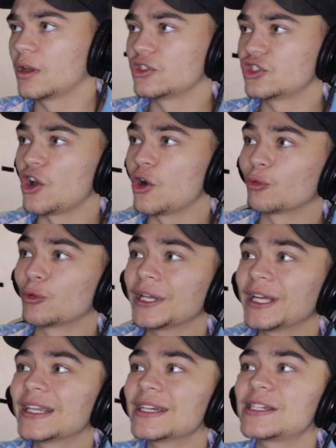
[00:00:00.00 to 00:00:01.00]
So
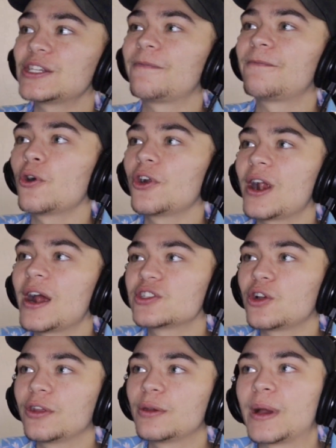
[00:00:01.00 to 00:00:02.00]
really listen to For Your Eyes
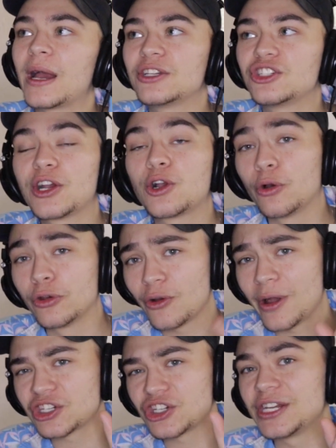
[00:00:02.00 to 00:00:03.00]
Only by J. Cole.
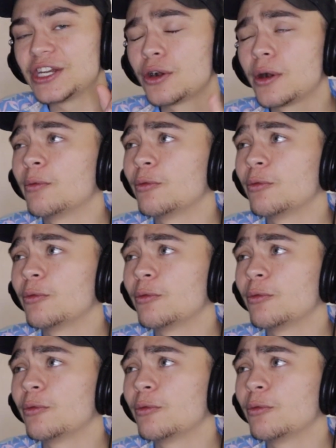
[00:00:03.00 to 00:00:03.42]
You'll actually hear a